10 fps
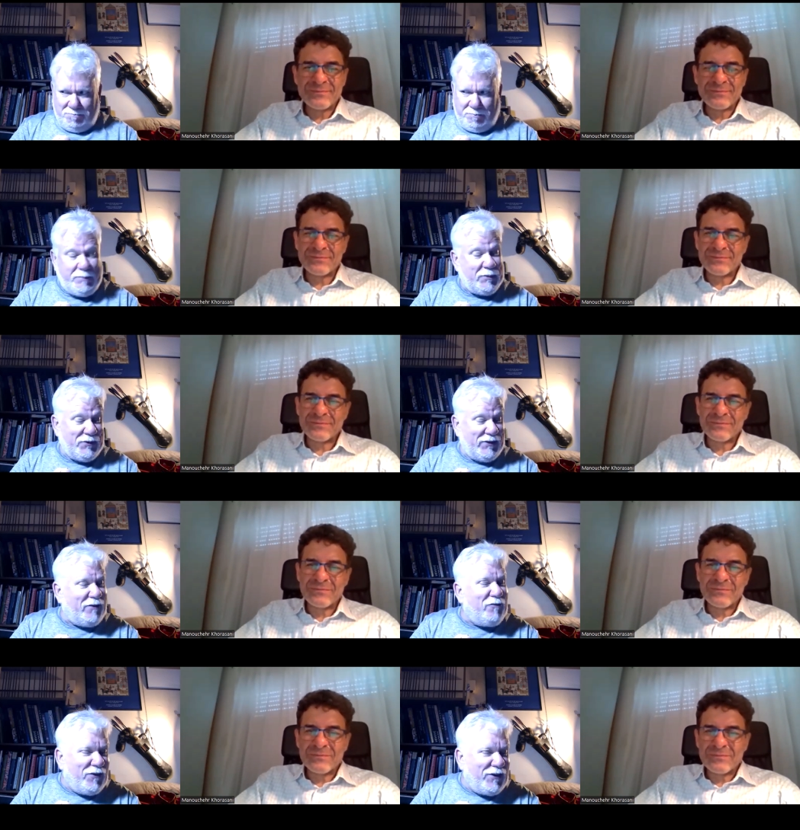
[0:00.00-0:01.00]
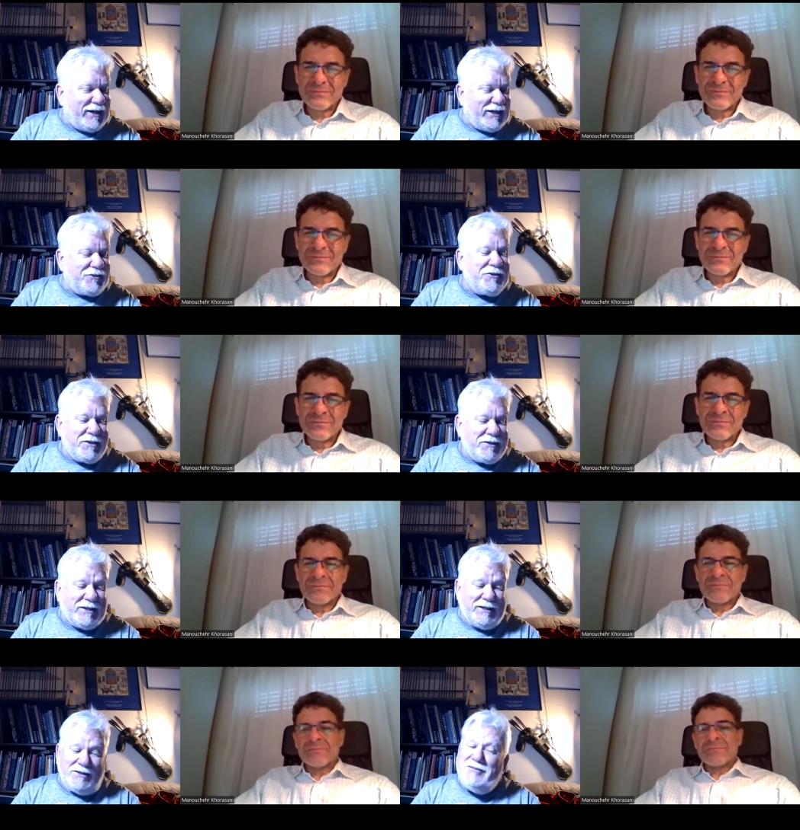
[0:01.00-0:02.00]
Speaker 1: people do that in flight archery
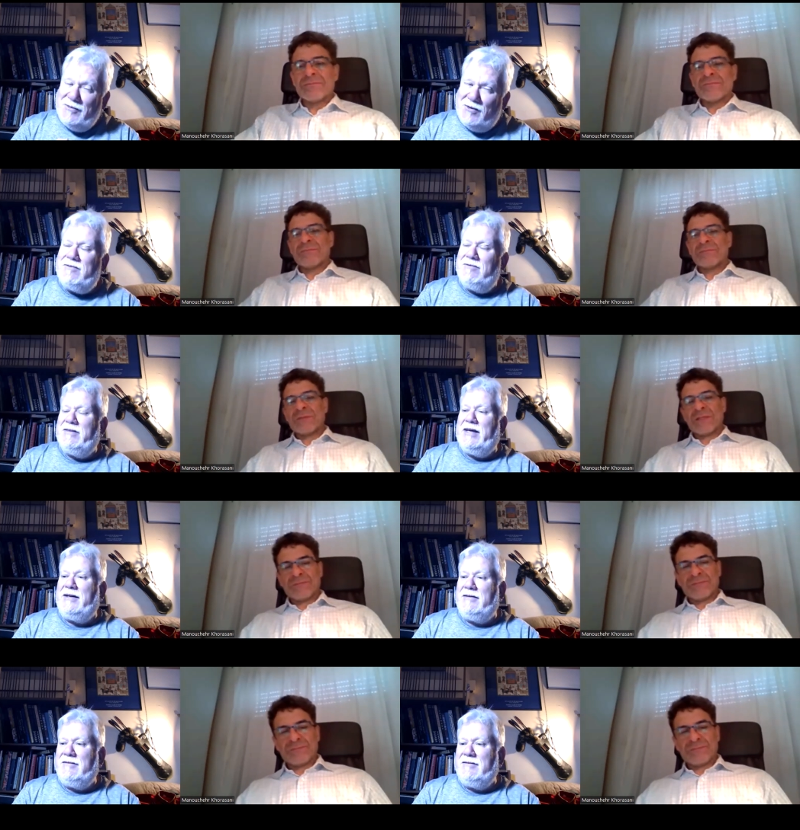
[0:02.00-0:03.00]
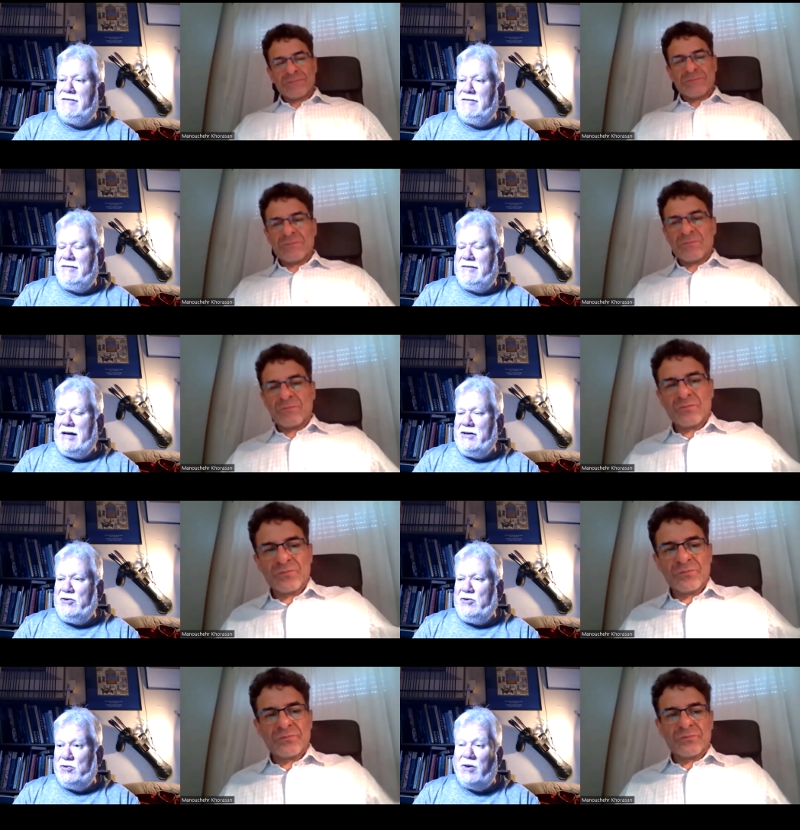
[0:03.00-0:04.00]
today. It's not that
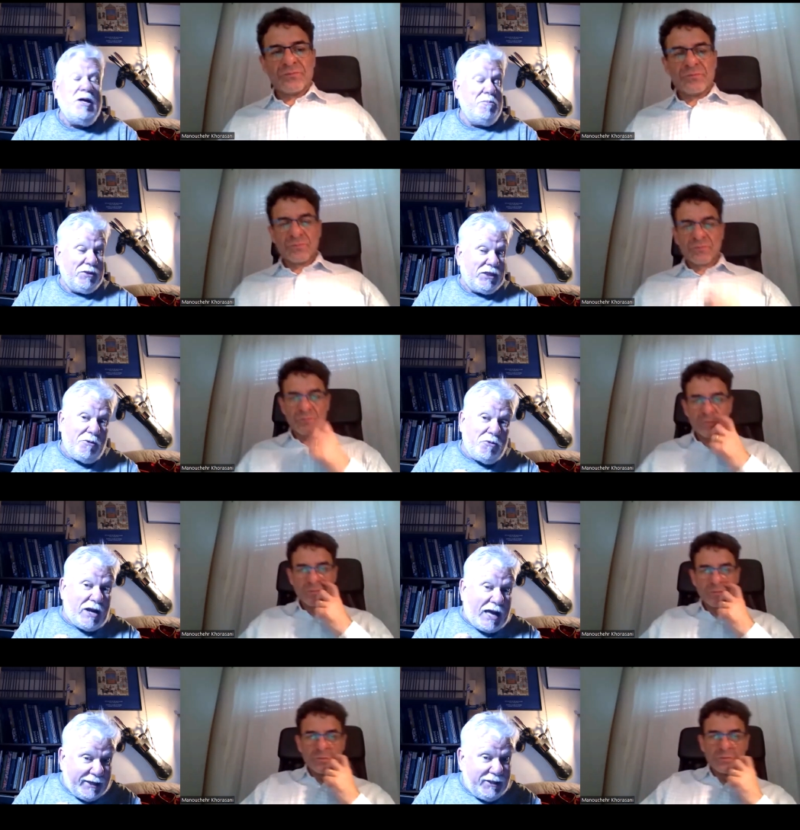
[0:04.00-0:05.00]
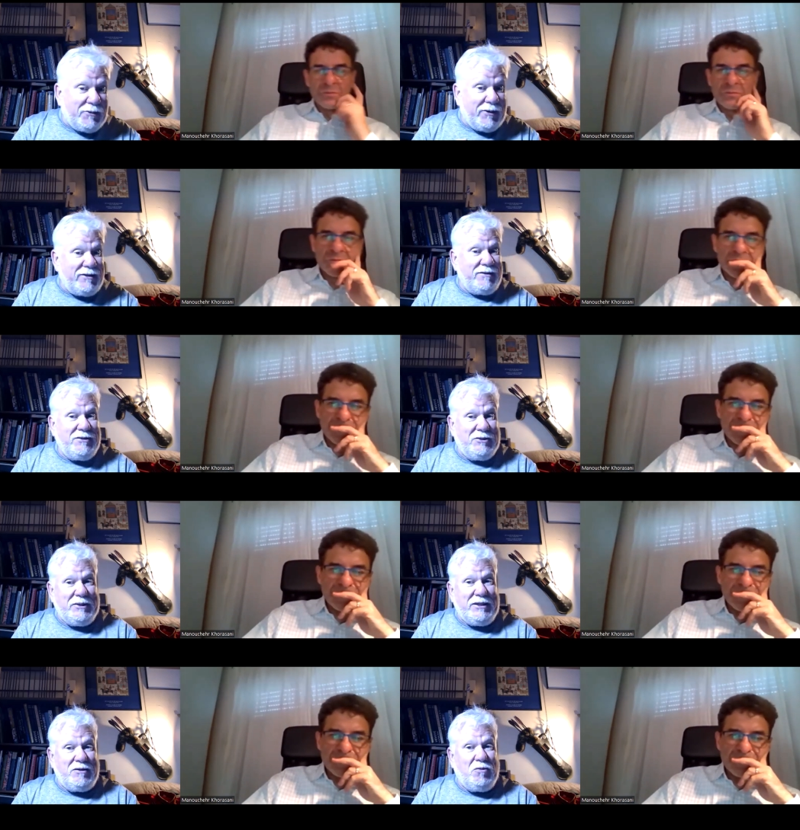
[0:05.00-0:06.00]
unusual, but they were accurate
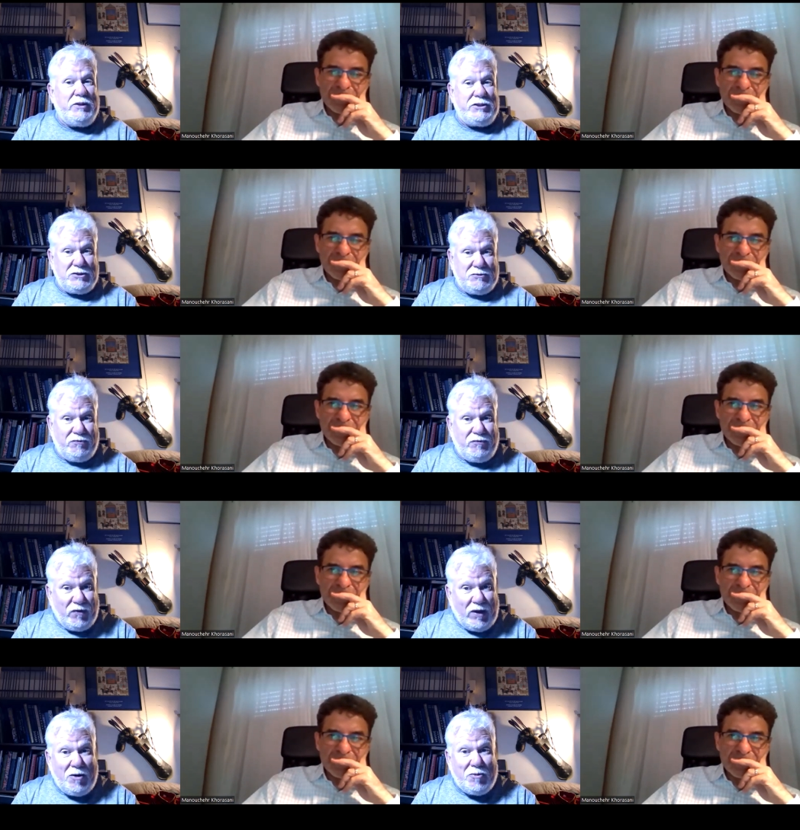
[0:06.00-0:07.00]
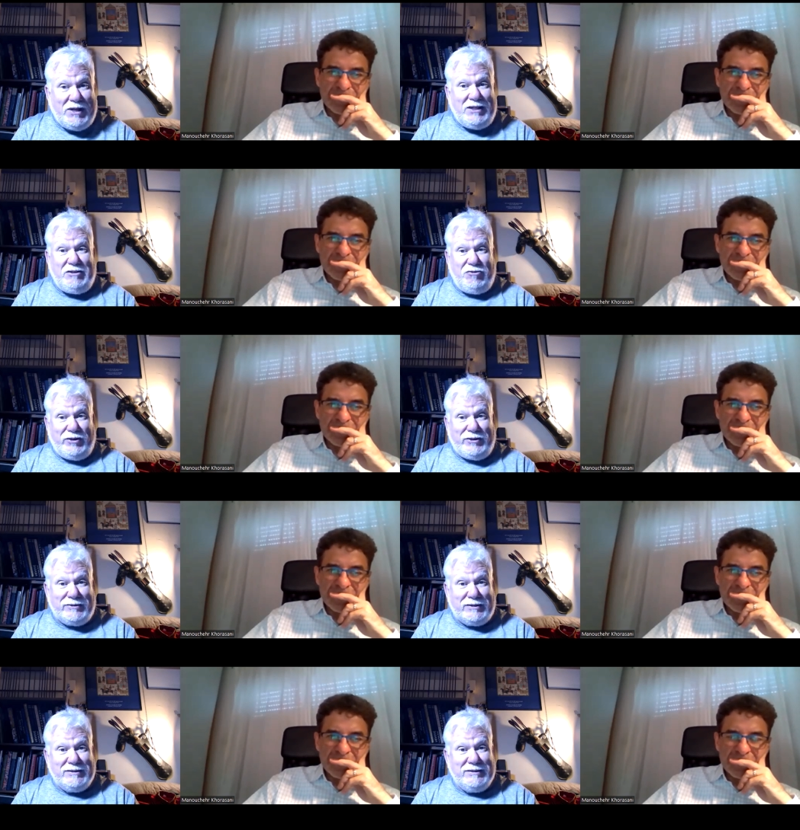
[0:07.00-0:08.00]
doing it, which is very
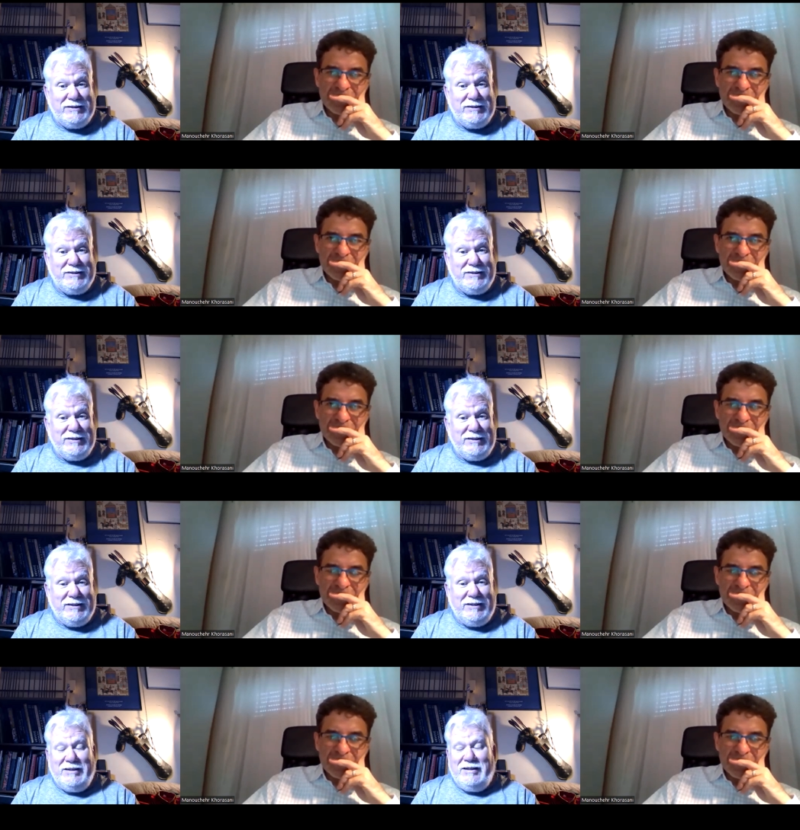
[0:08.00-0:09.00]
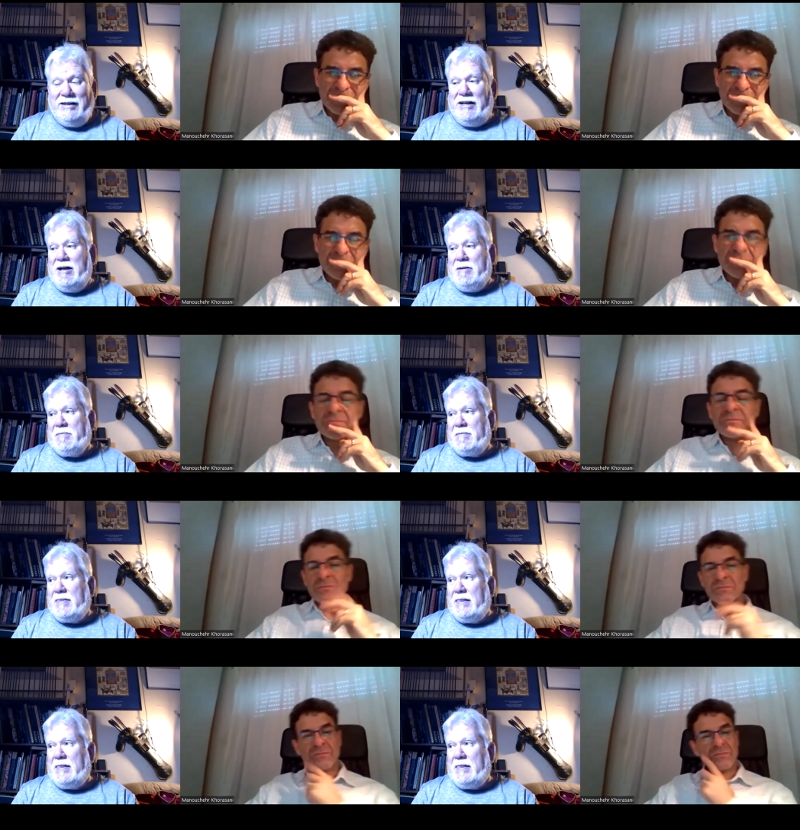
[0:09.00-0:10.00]
difficult. Um,
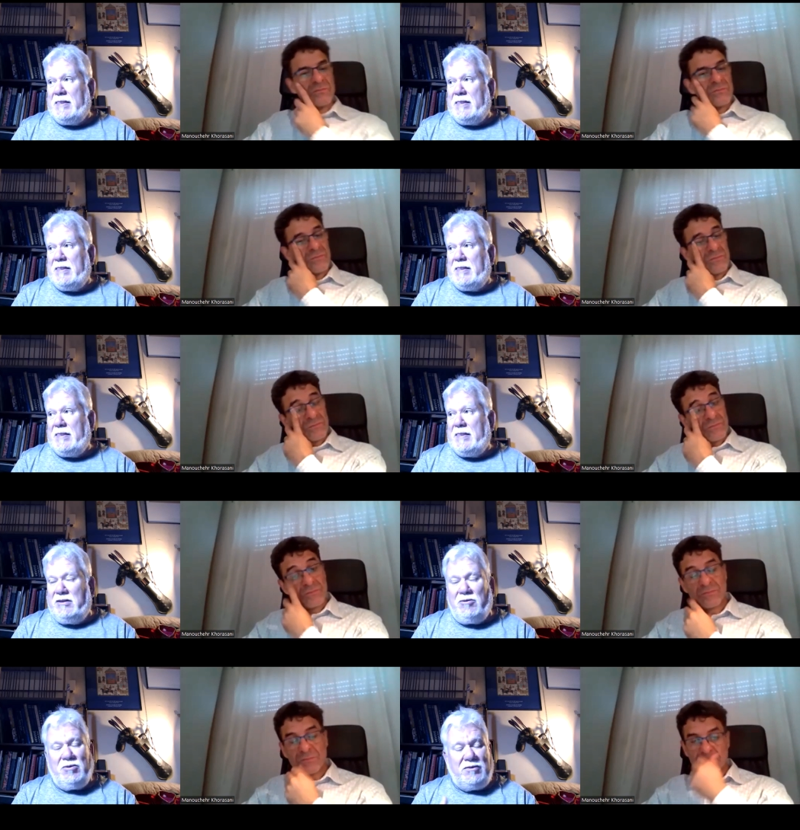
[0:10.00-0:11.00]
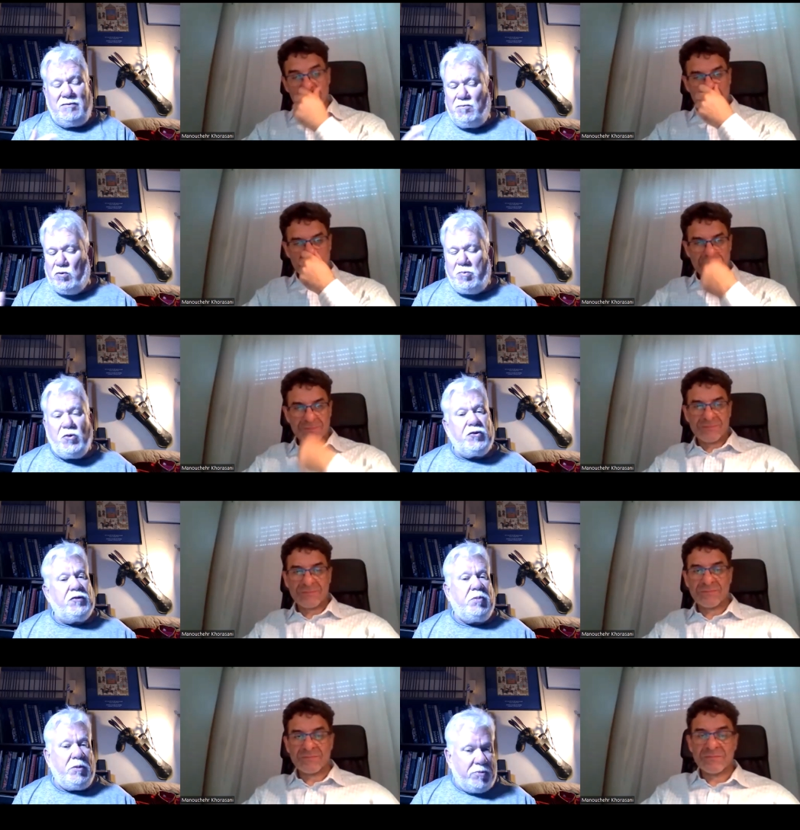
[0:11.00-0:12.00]
and uh, there was
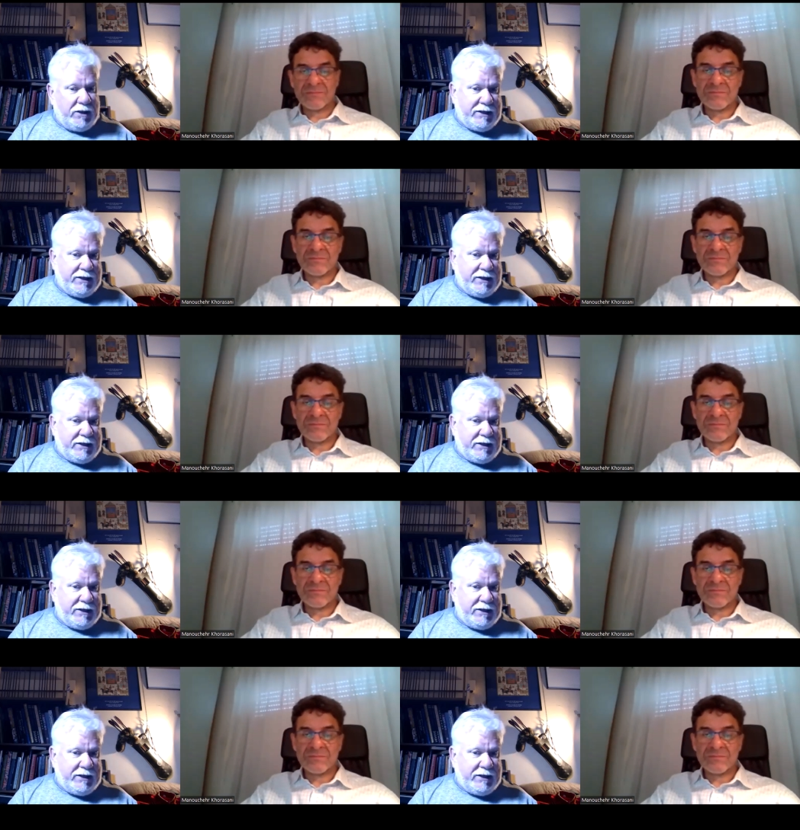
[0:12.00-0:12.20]
reports of people